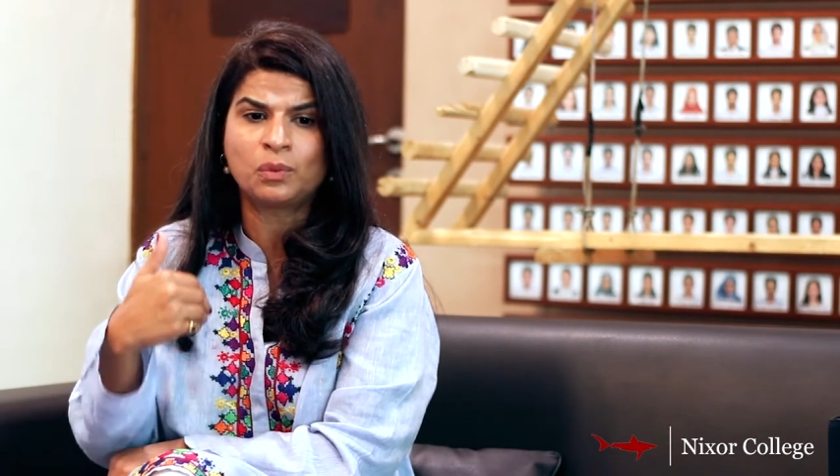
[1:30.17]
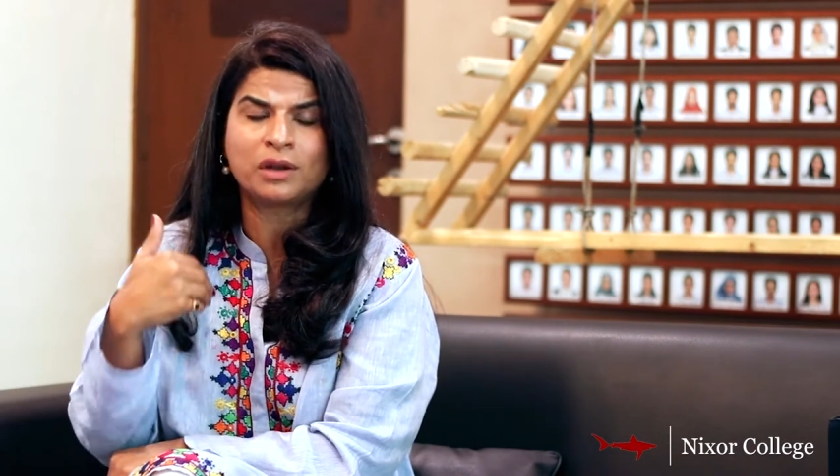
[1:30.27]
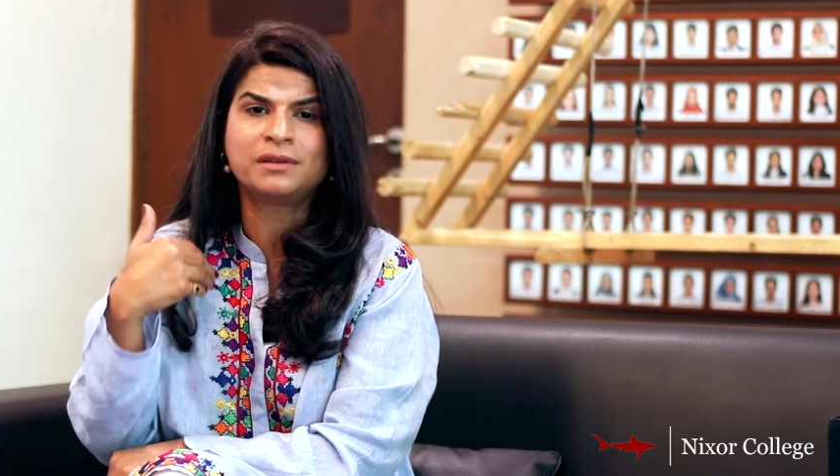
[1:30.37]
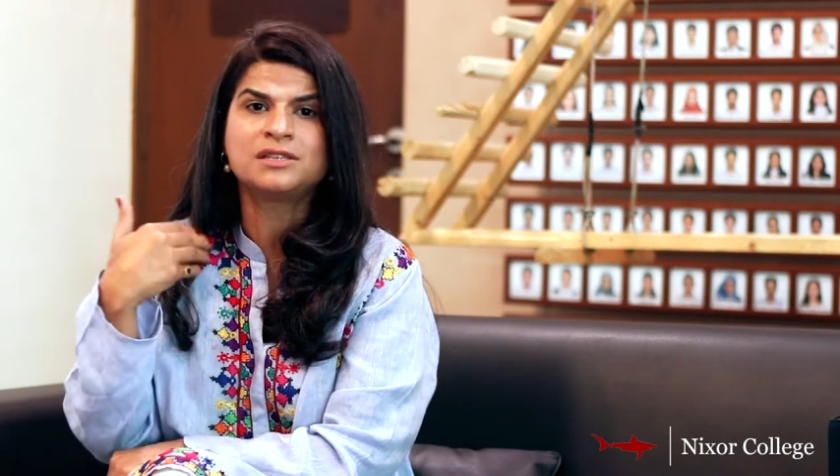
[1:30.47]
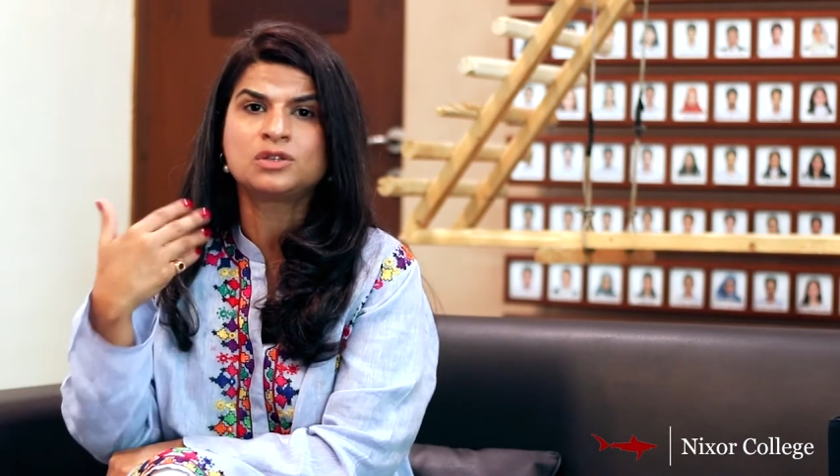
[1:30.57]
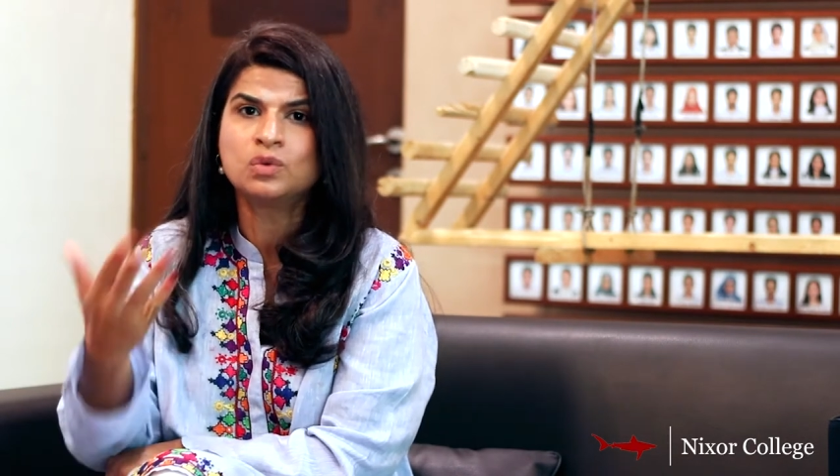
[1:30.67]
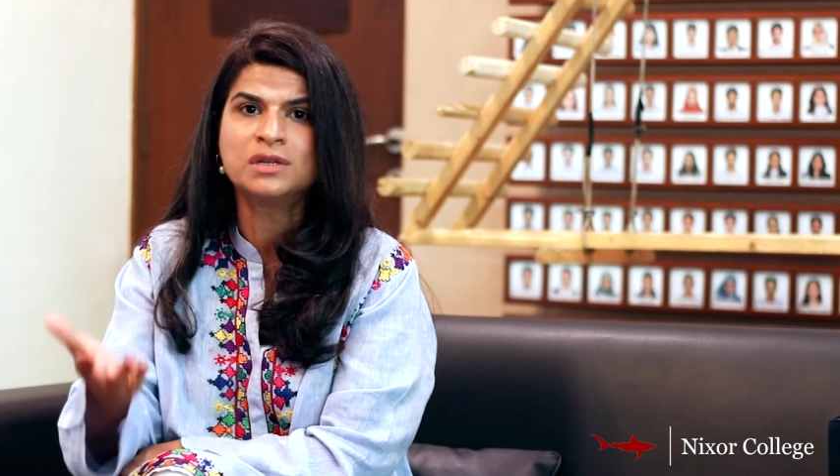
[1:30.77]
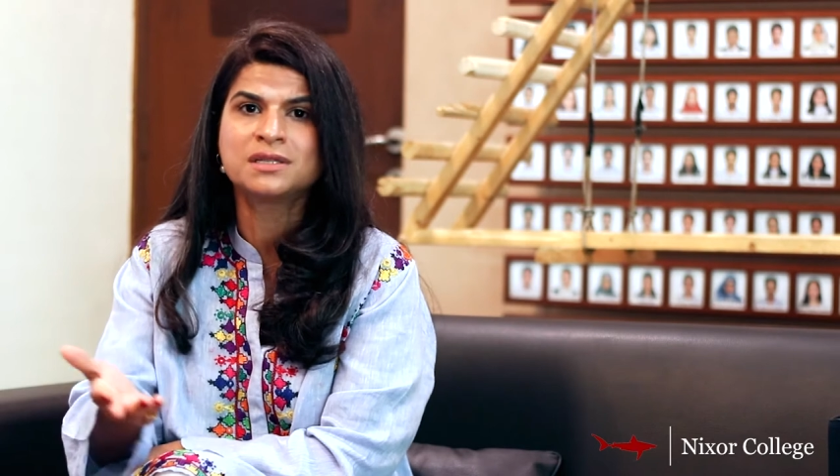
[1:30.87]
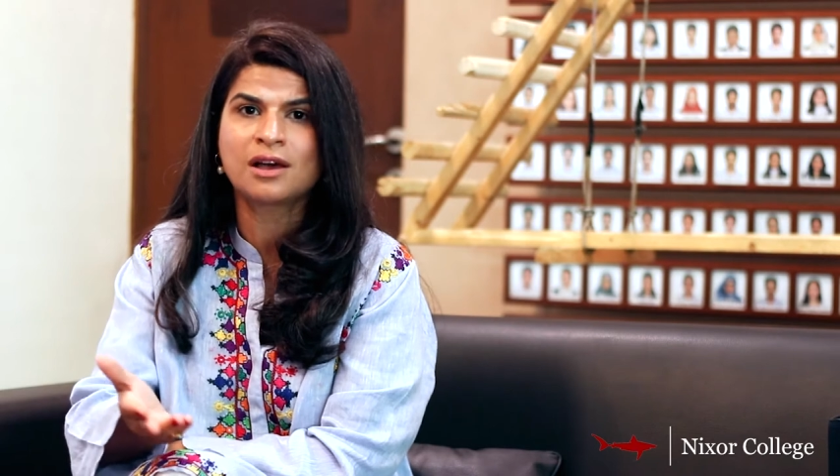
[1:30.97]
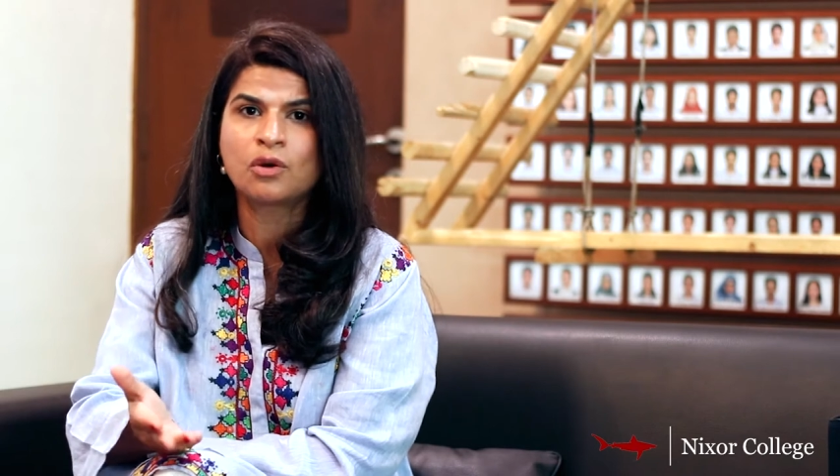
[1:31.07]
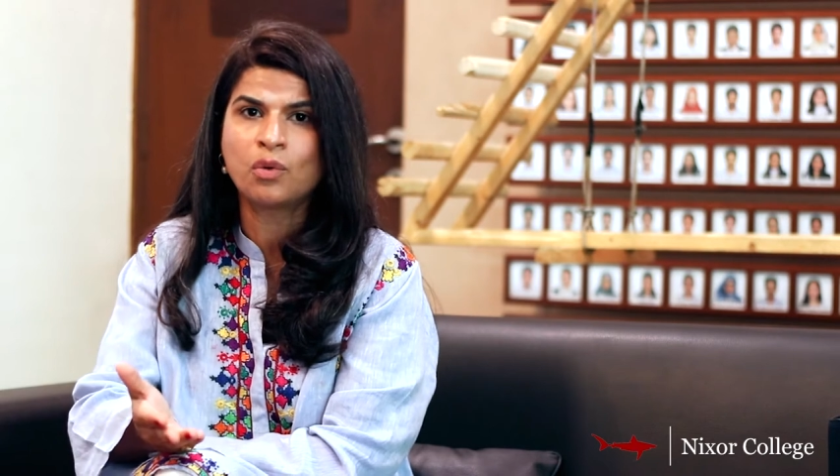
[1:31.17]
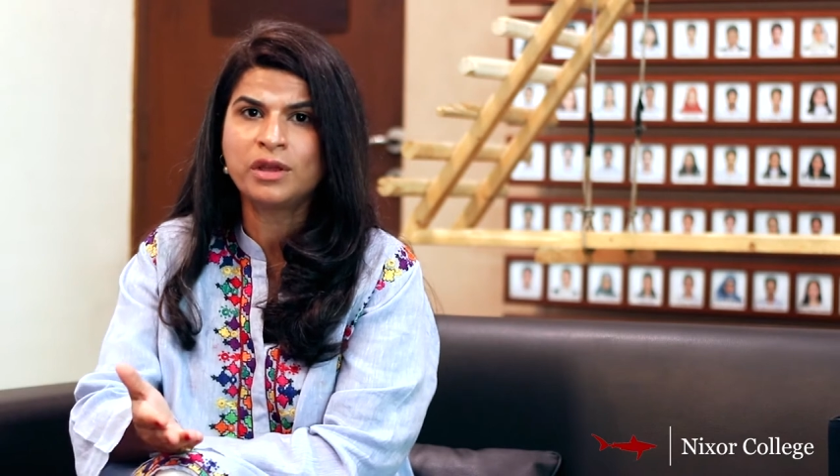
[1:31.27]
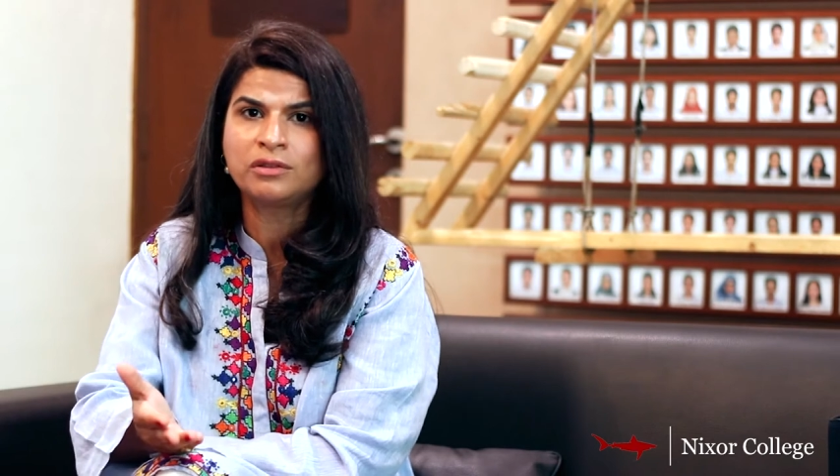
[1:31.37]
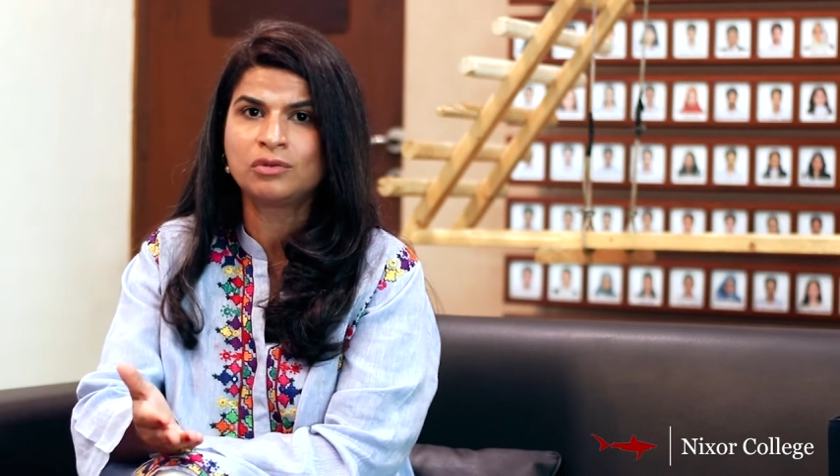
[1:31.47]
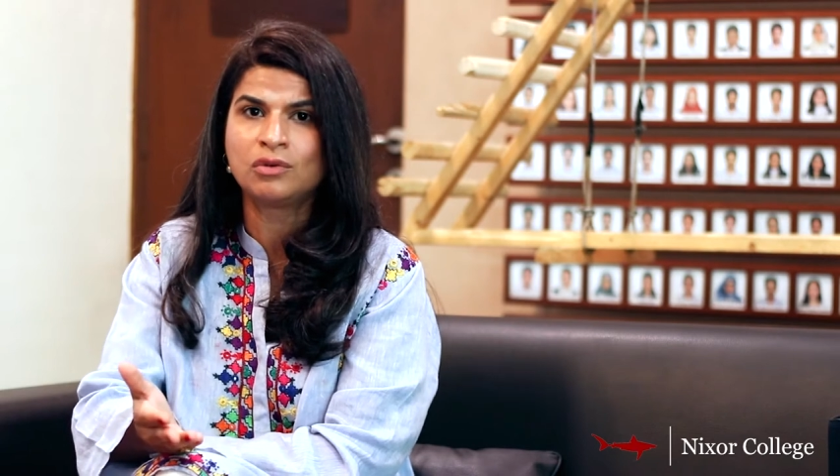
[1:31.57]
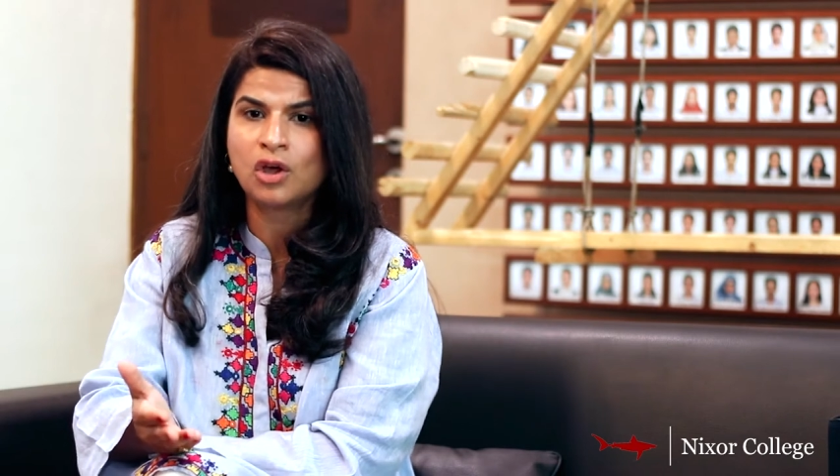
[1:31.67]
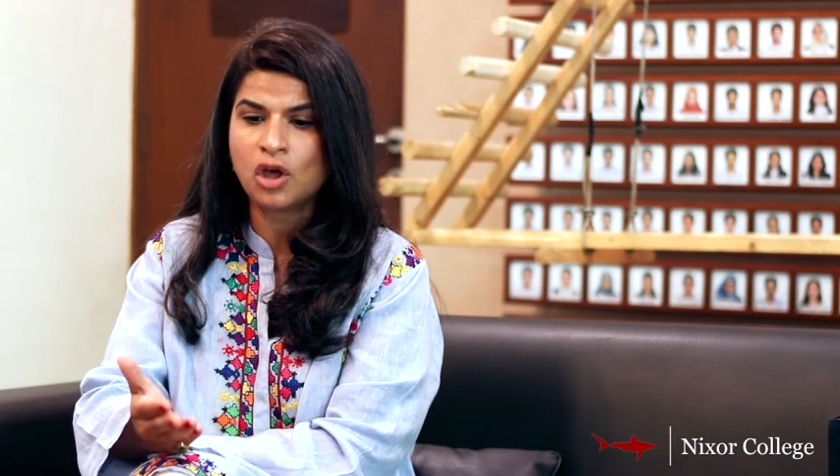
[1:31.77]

what these students are going through.